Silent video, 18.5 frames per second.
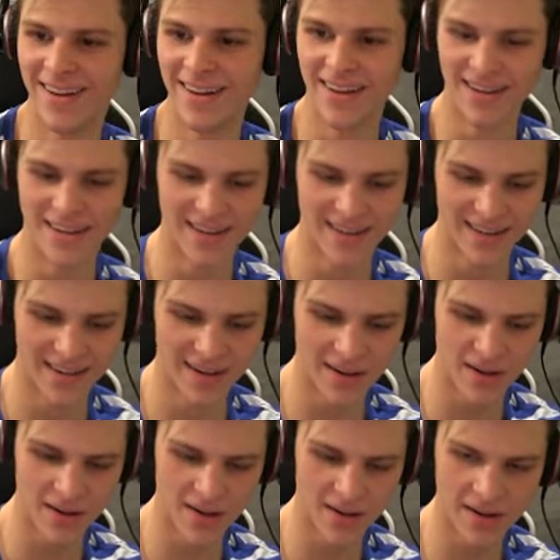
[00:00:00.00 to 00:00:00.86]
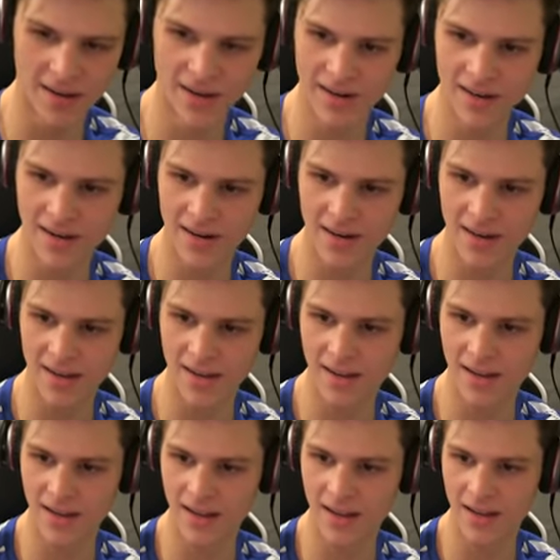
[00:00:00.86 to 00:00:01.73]

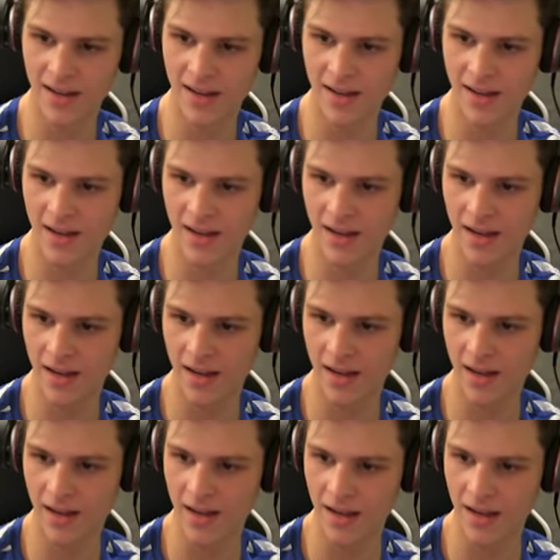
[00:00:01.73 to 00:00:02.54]
Nobody speaks.